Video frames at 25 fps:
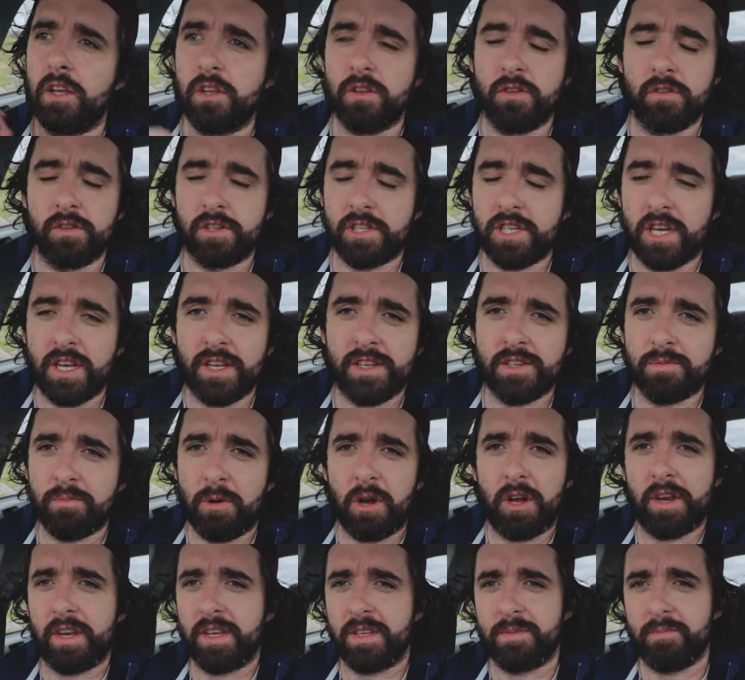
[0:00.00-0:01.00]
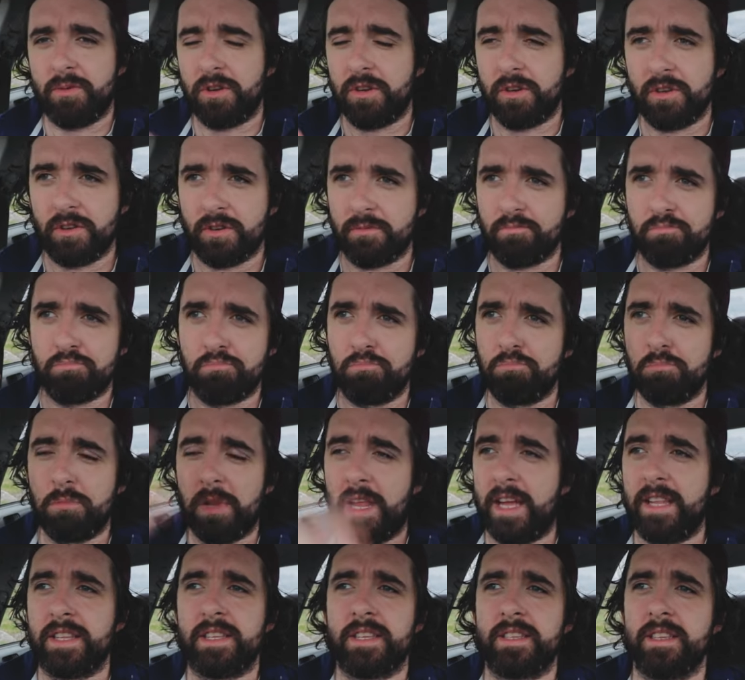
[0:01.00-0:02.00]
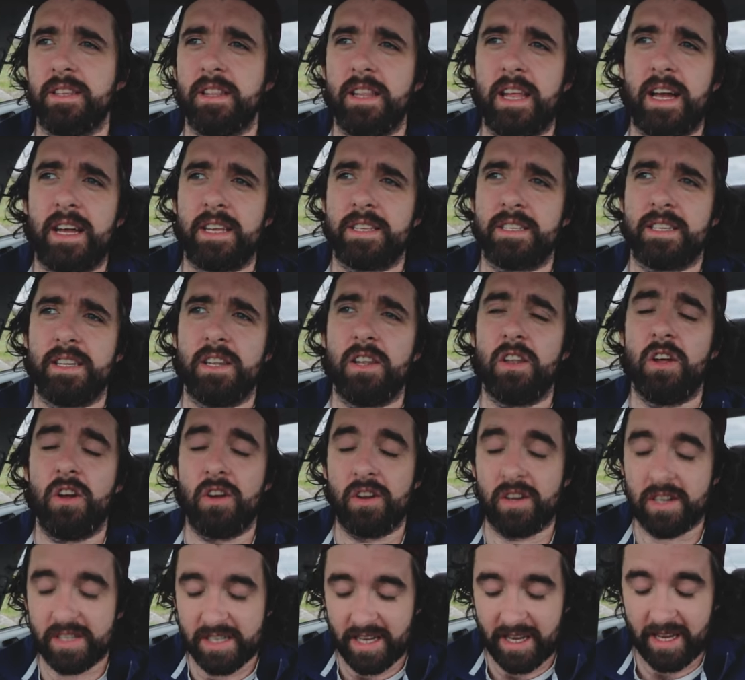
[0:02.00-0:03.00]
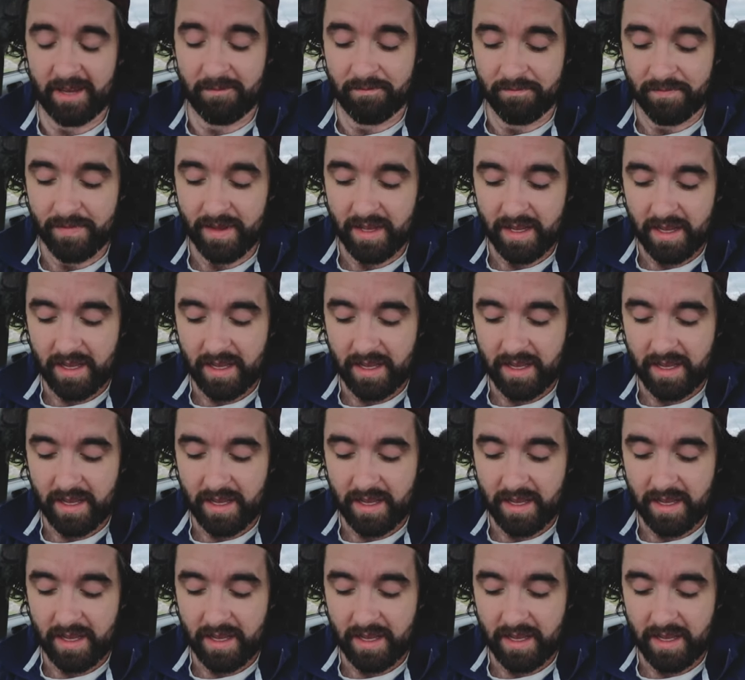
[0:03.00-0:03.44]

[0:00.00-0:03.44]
you'll change bodies but your lenses will last a long time.